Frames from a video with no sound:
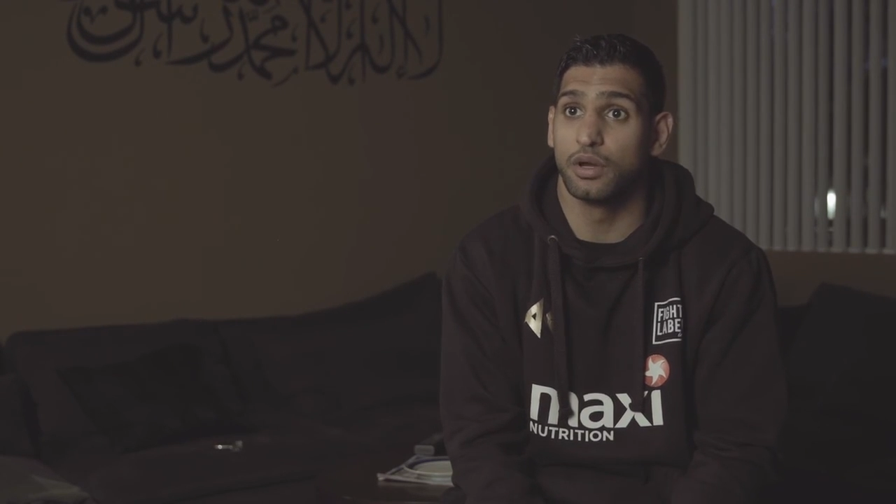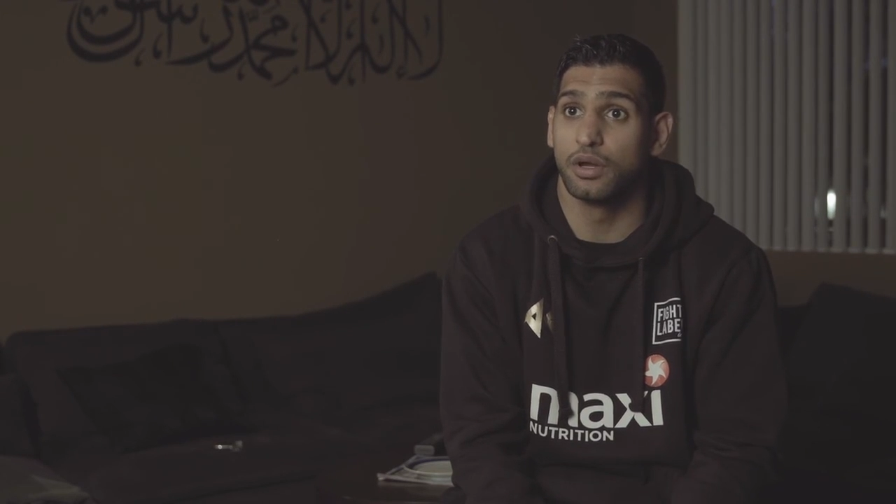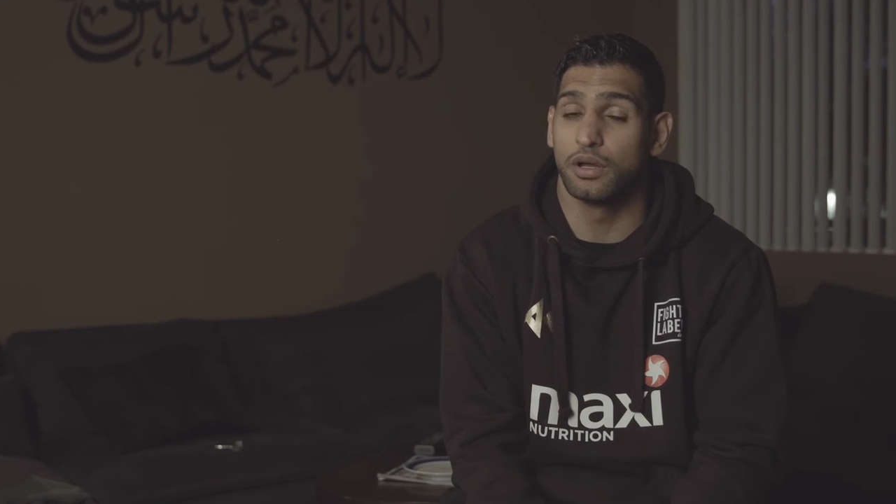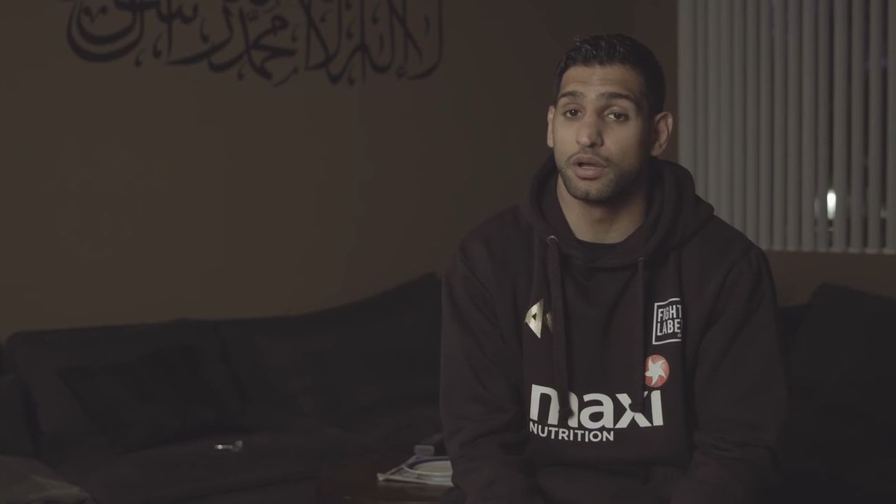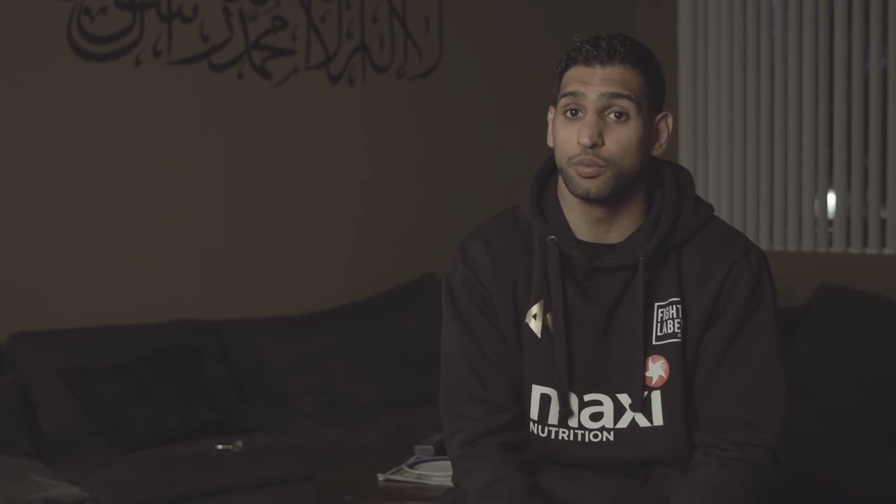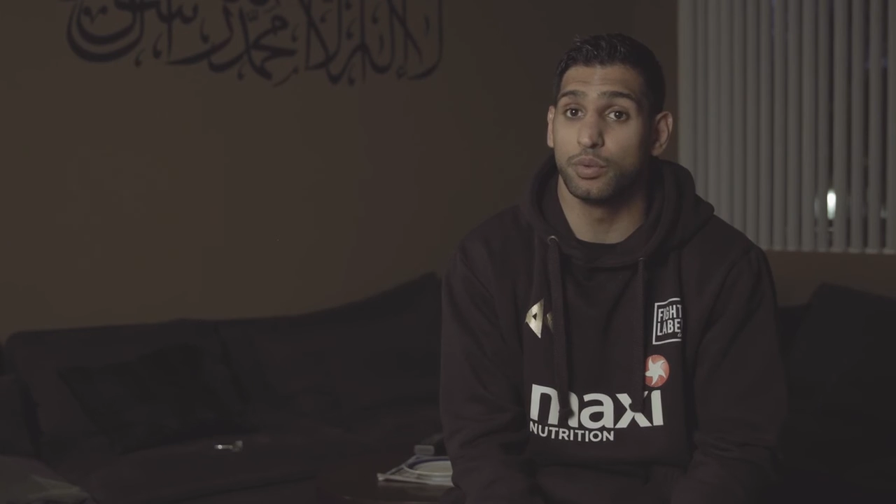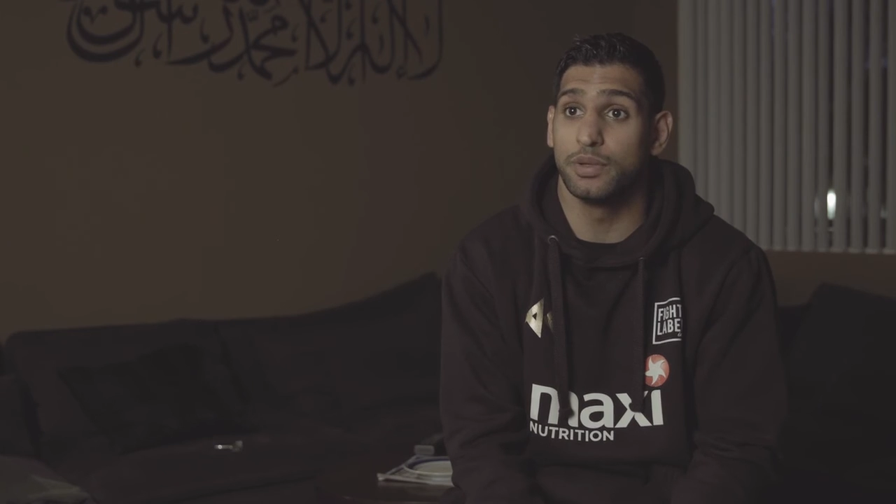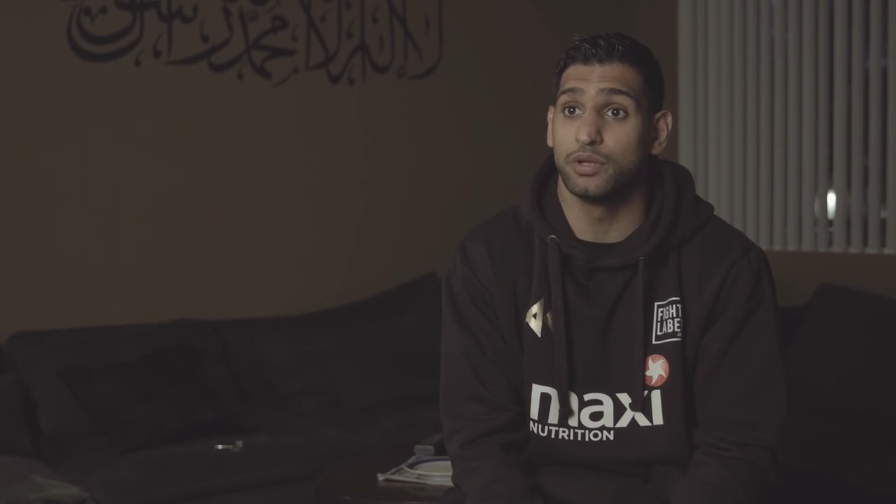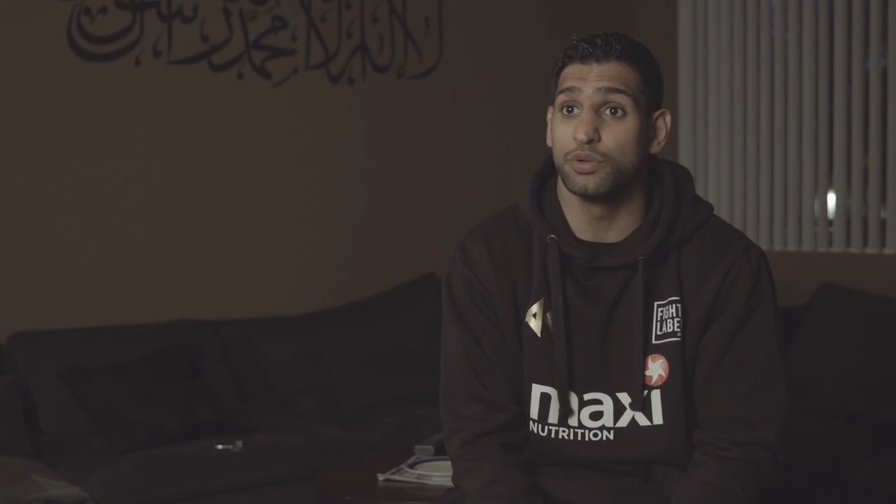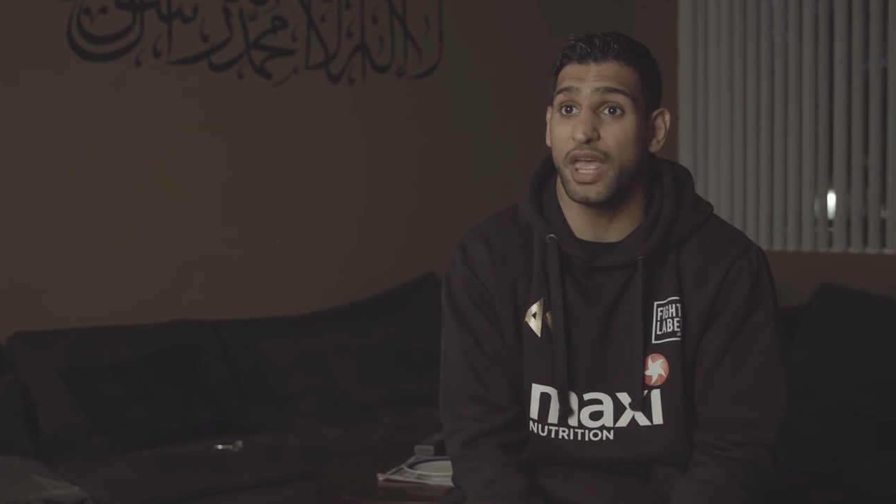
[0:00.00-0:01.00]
We've been doing